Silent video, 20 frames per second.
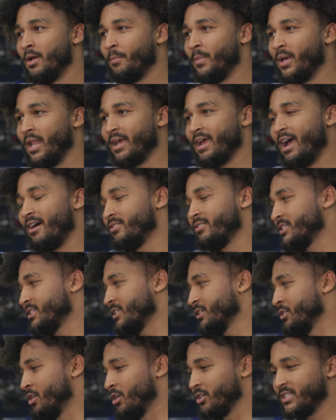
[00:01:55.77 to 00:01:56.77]
But, like,
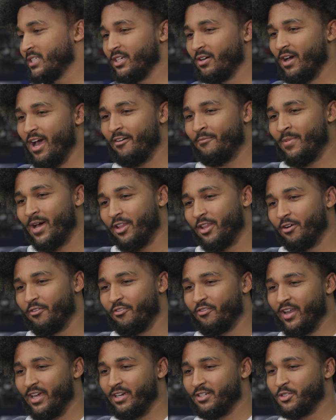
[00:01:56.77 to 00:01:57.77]
obviously, you know, still have my little
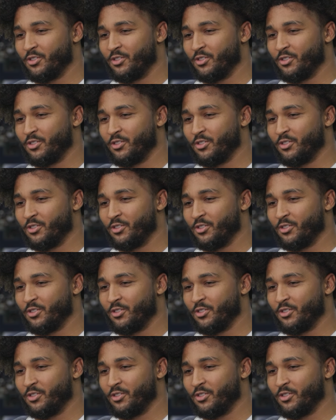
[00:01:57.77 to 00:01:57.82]
flair